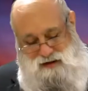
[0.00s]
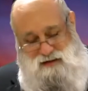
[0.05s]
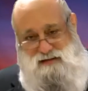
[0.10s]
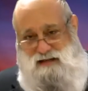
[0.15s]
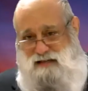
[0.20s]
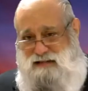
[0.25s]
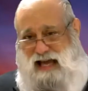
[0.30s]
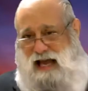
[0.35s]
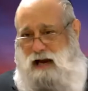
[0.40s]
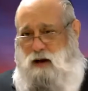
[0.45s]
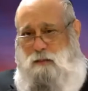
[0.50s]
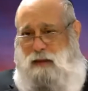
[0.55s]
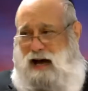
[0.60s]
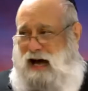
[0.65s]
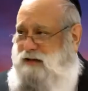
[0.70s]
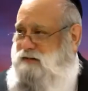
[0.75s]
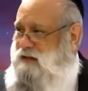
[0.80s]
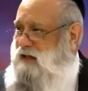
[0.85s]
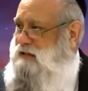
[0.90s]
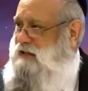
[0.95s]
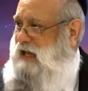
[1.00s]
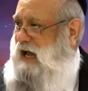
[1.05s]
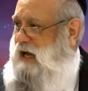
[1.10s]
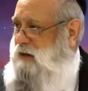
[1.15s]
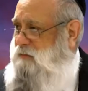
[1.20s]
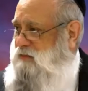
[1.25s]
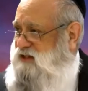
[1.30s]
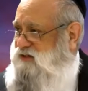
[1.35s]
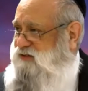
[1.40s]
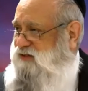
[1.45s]
he says, I don't mind that
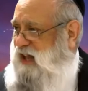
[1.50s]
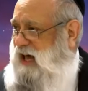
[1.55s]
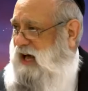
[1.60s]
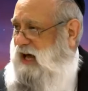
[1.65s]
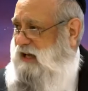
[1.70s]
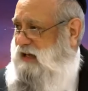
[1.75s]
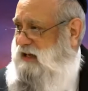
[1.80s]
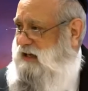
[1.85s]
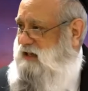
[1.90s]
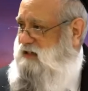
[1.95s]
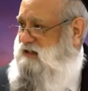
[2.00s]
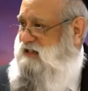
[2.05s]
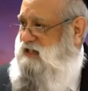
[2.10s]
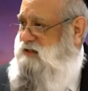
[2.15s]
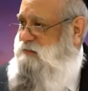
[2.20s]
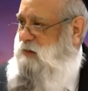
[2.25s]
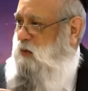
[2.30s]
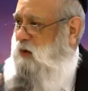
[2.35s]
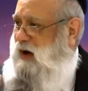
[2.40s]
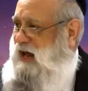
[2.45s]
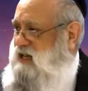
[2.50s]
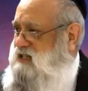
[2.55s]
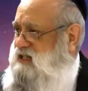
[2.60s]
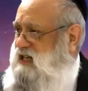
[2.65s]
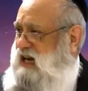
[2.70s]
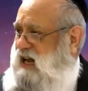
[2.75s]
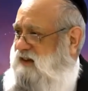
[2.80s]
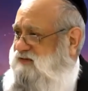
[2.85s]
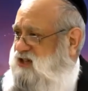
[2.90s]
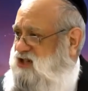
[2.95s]
time is flying, he says, but why does
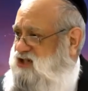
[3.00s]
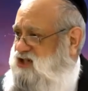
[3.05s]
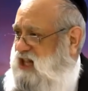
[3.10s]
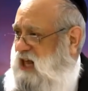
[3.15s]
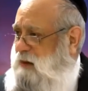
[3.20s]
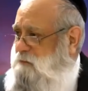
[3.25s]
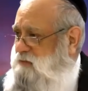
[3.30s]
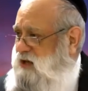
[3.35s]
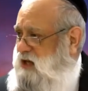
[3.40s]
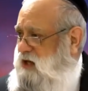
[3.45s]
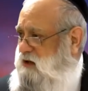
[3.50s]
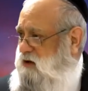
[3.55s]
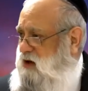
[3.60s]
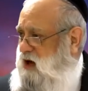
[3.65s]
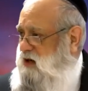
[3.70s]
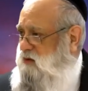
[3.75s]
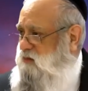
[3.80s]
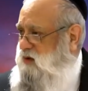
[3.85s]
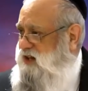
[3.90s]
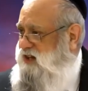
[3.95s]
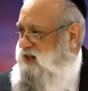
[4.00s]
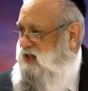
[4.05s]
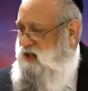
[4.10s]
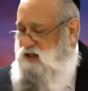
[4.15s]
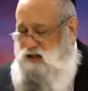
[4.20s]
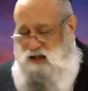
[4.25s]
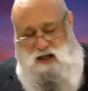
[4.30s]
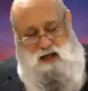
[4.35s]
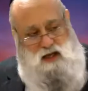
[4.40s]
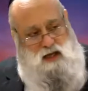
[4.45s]
it have to schlep me along with
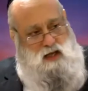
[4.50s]
it?